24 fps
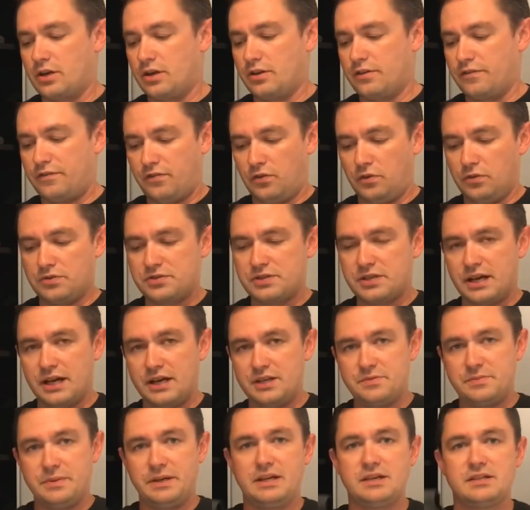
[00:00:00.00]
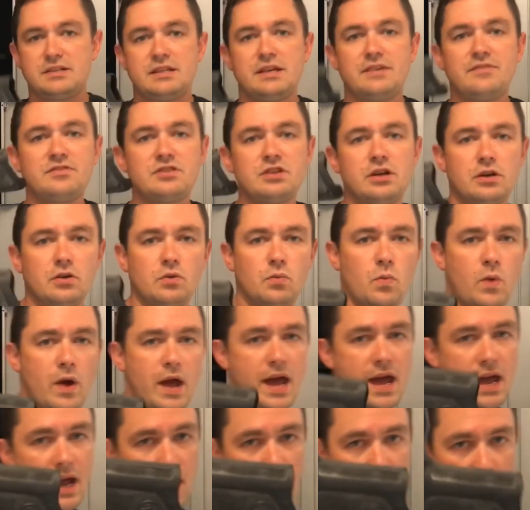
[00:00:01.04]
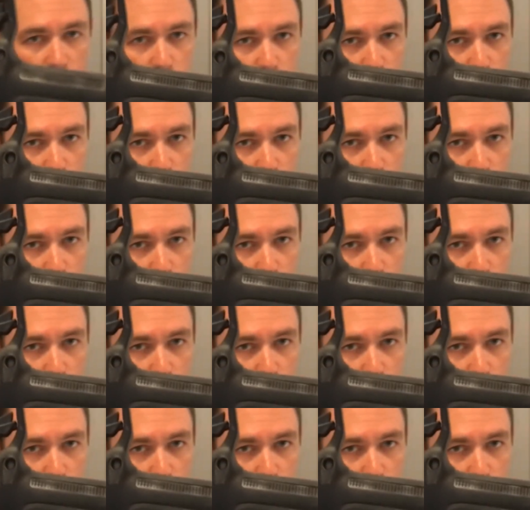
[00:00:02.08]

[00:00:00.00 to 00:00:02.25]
on the full size because they've done away